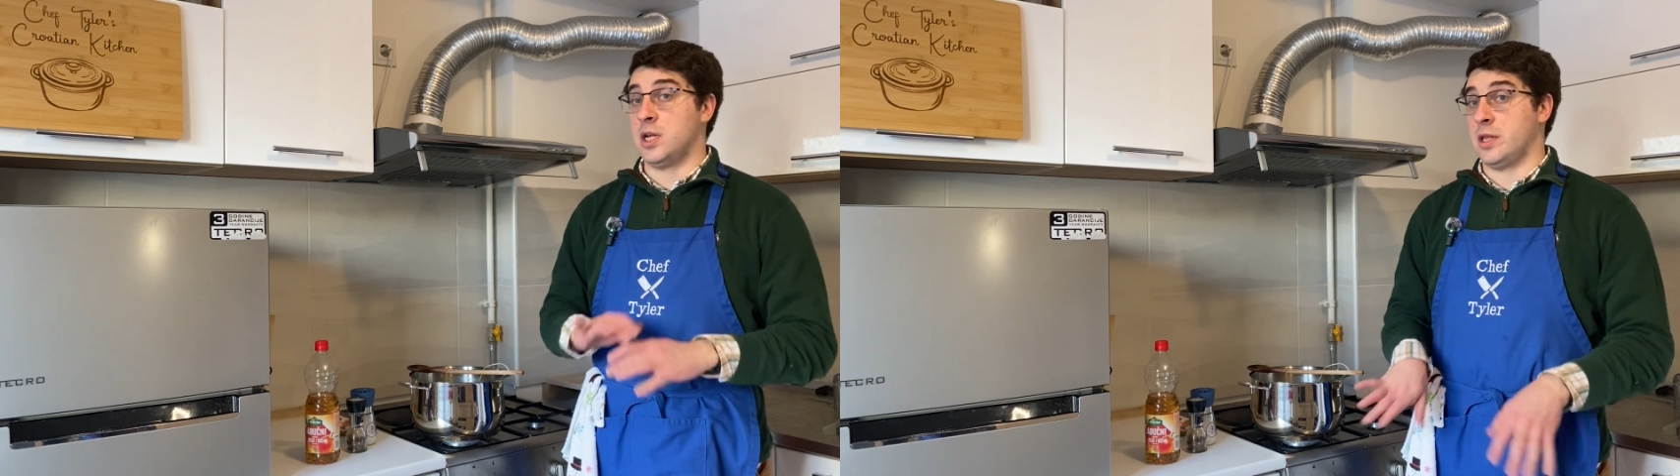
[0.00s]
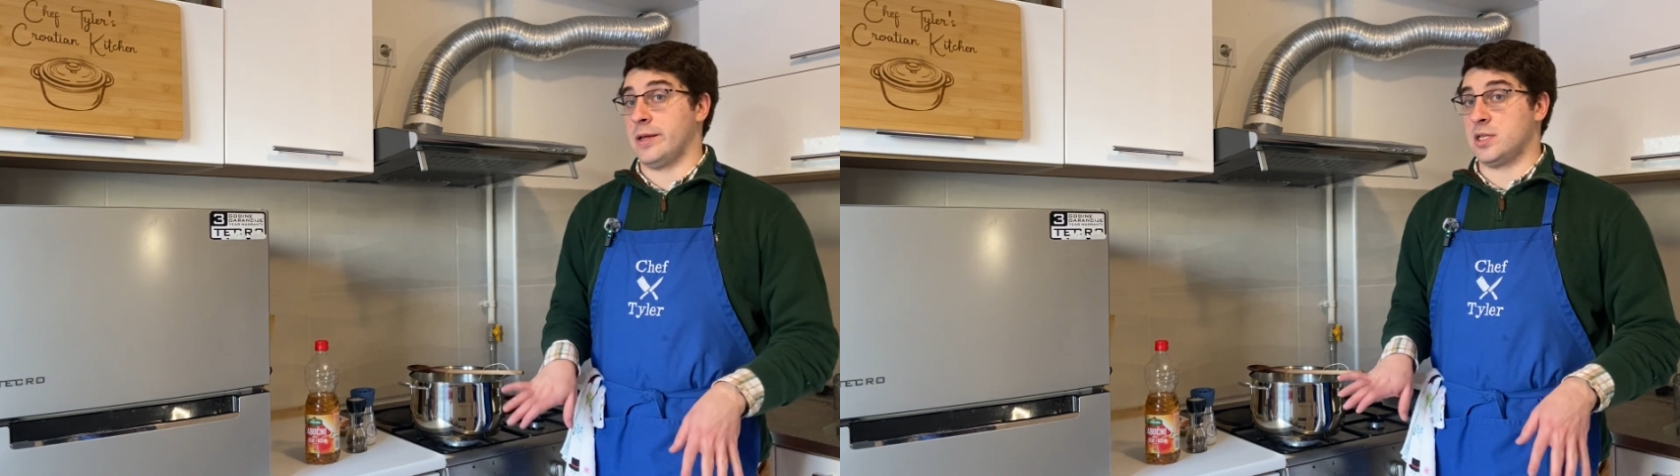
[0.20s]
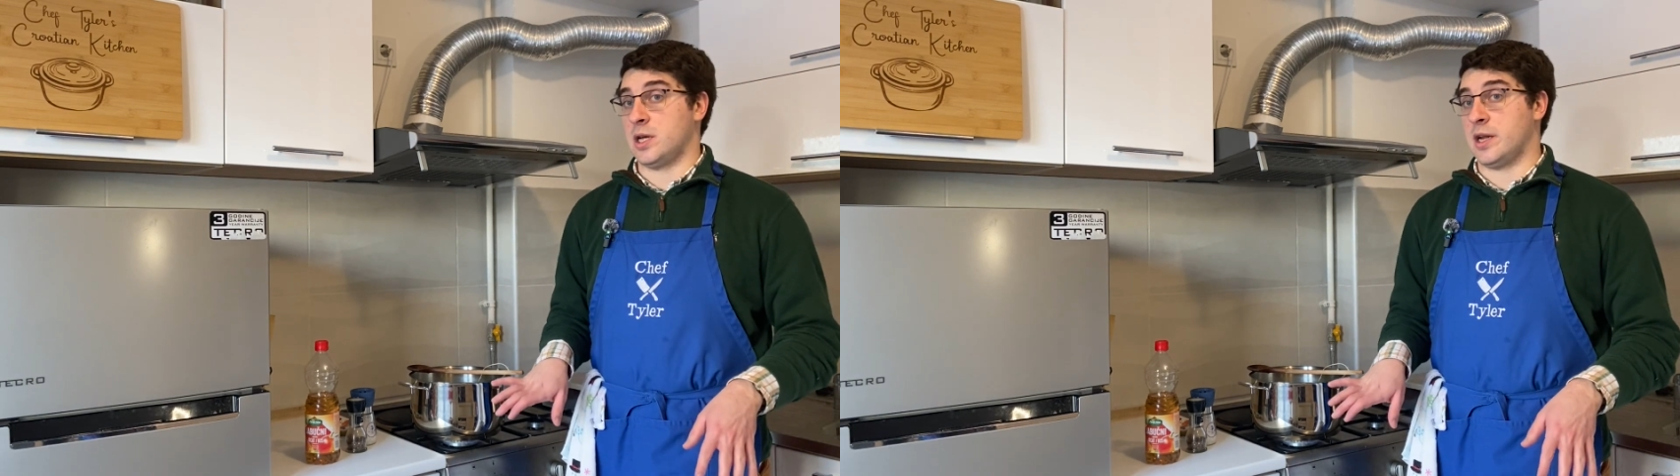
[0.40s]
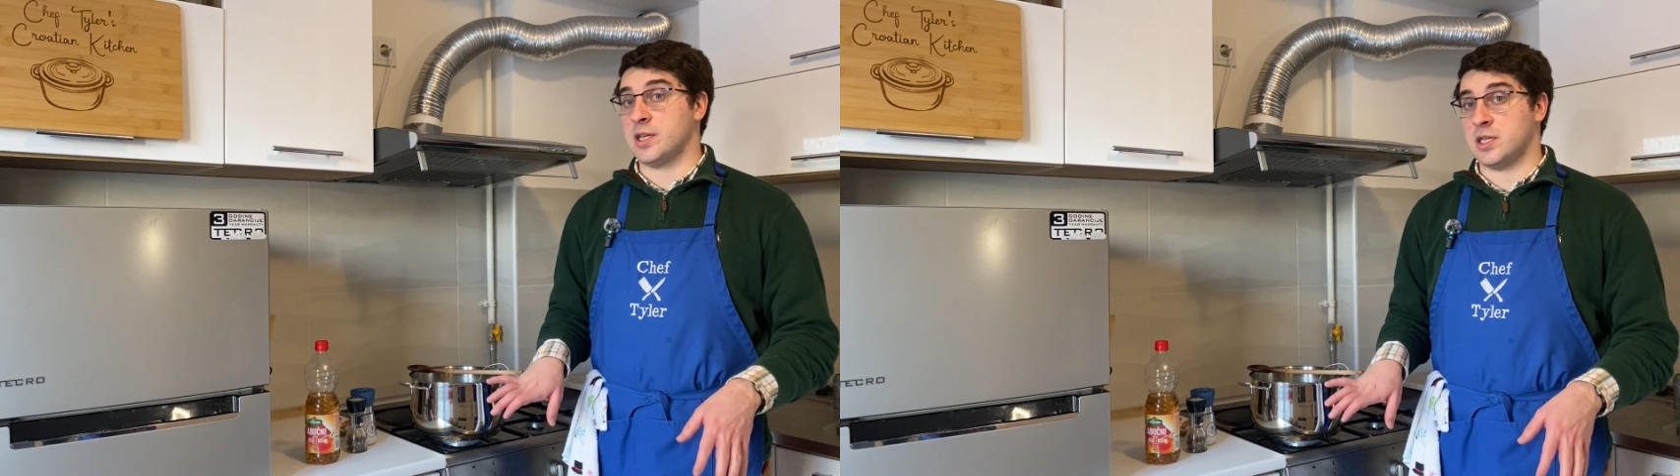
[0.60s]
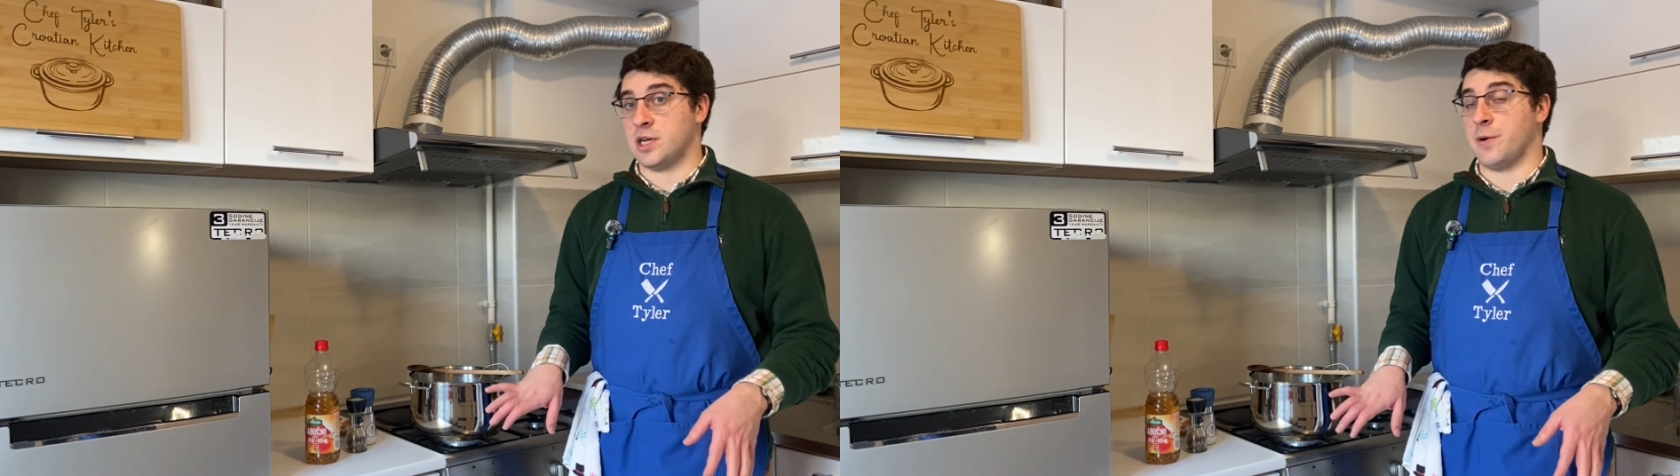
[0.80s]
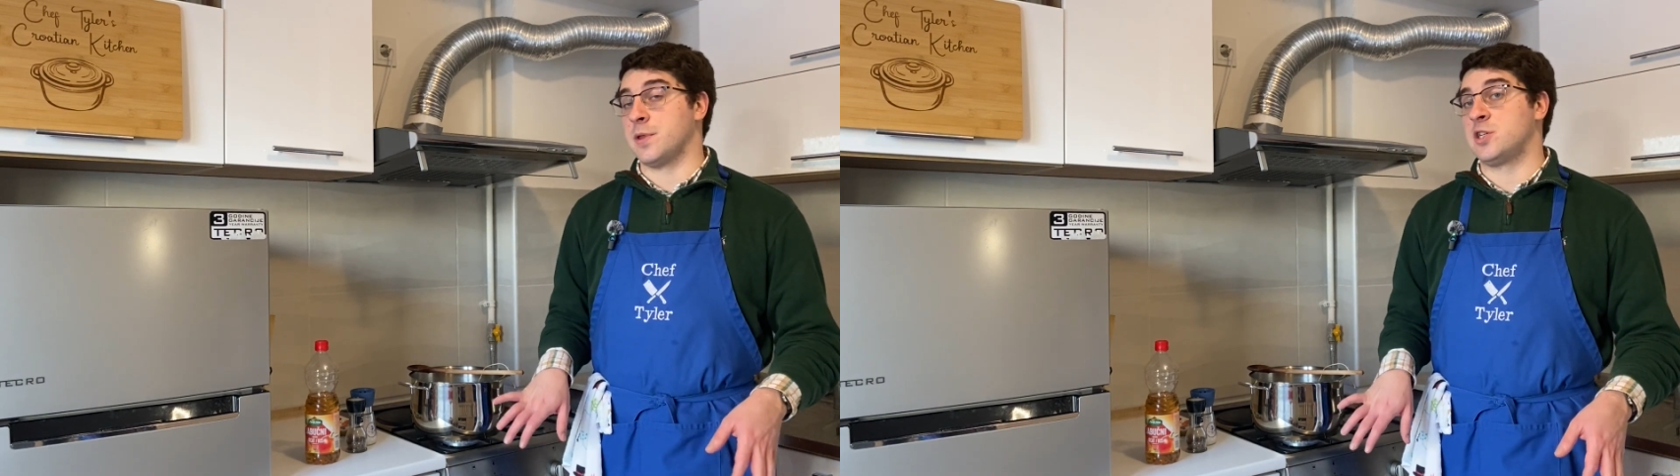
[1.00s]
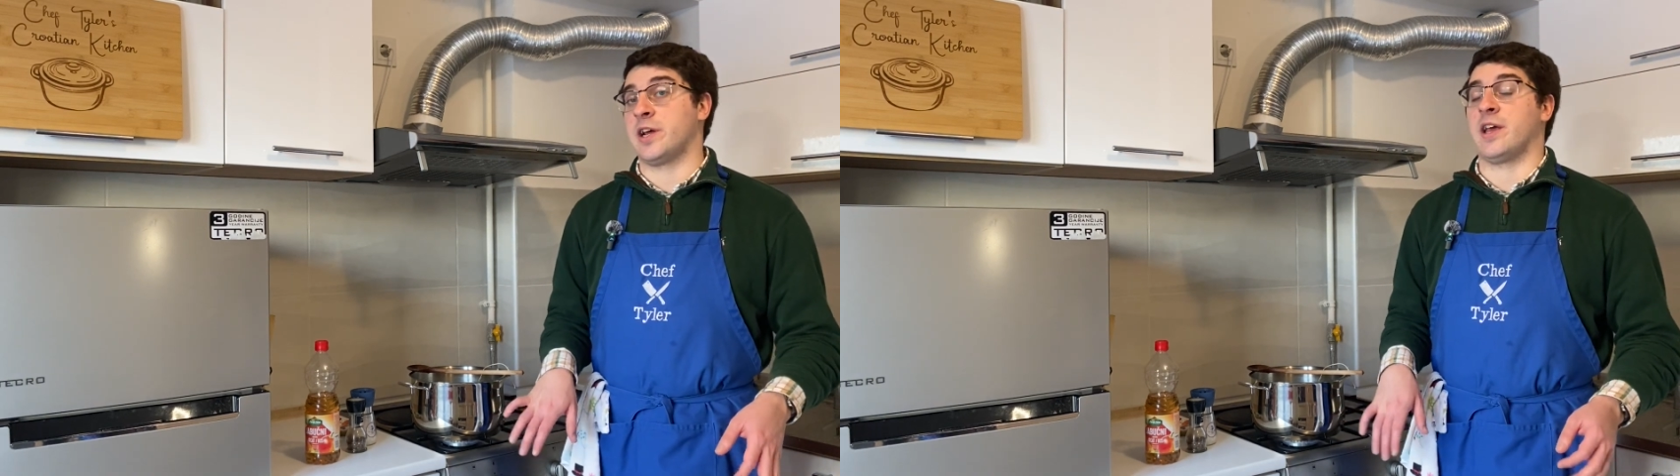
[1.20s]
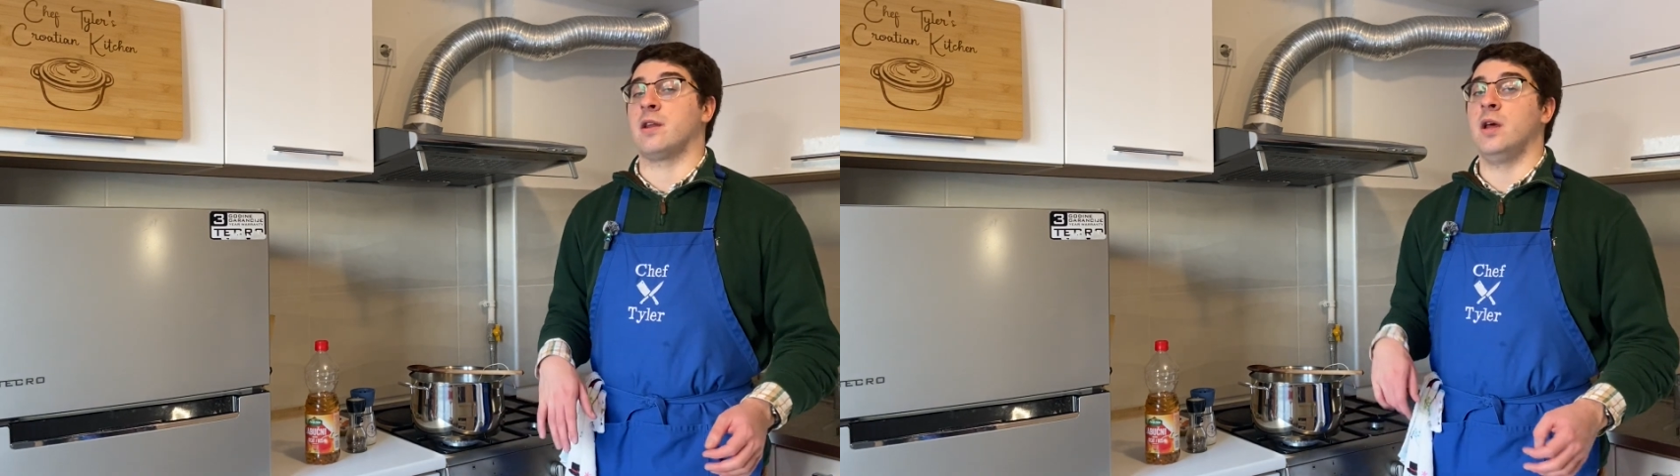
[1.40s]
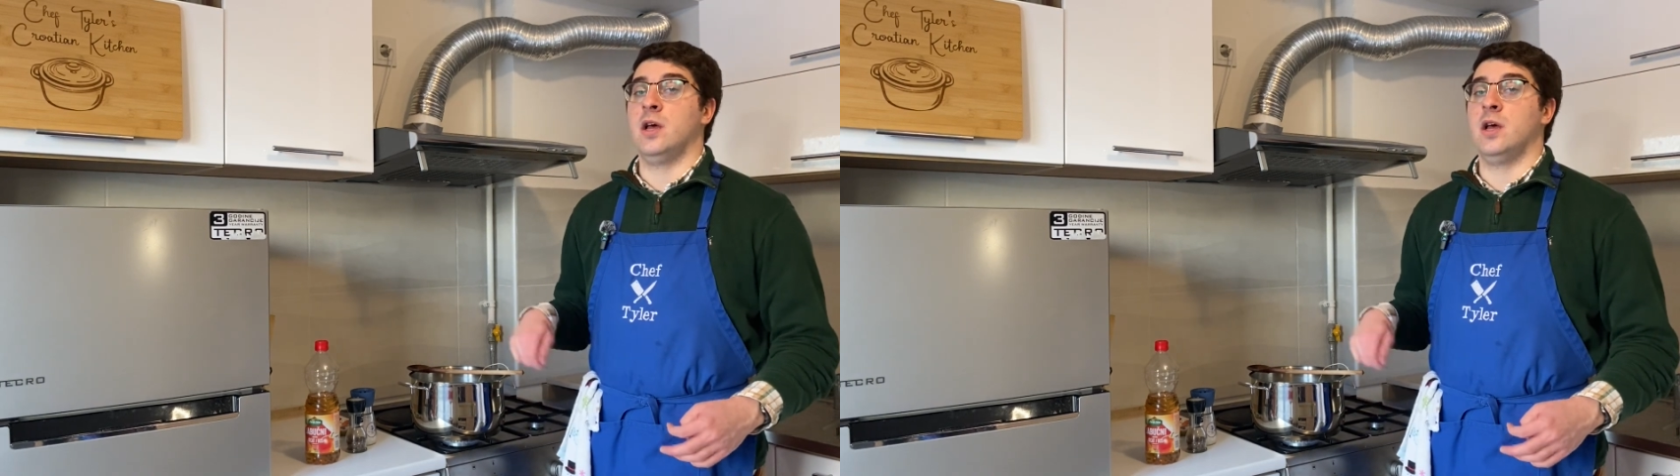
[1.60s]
That's not necessary with chicken.